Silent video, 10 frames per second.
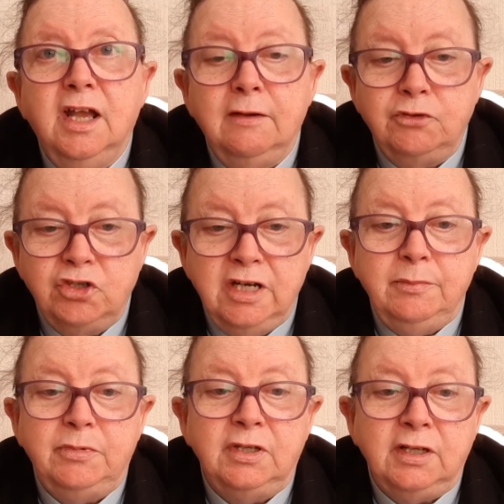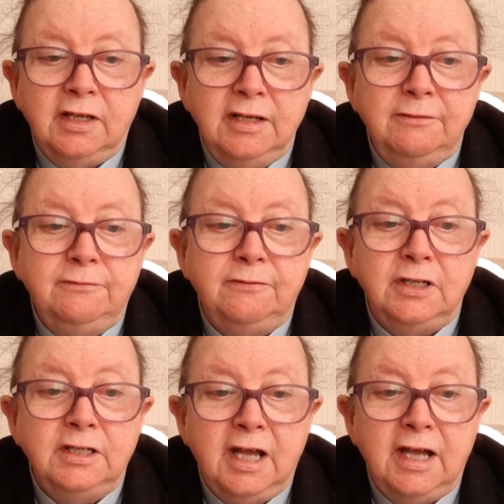have shaped the life
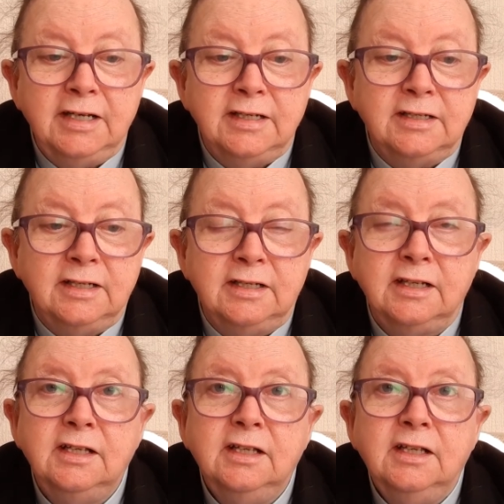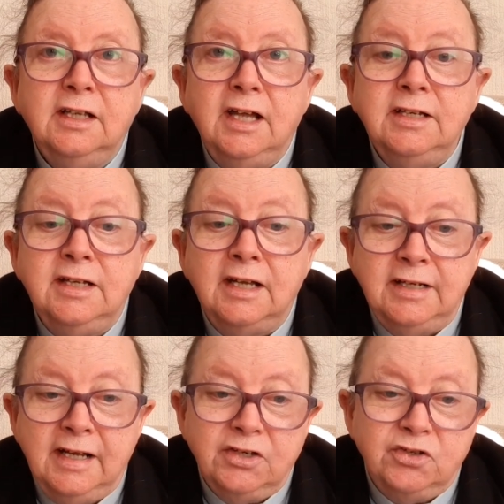and character and
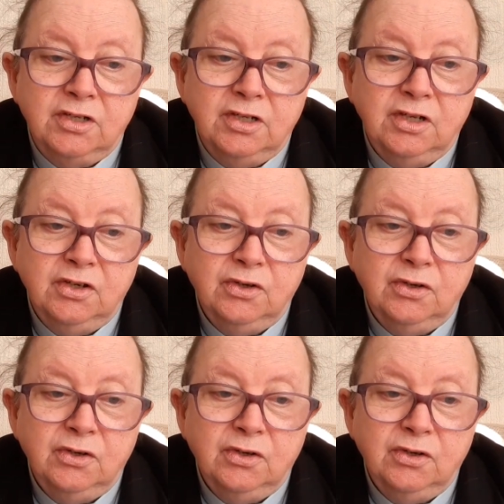direction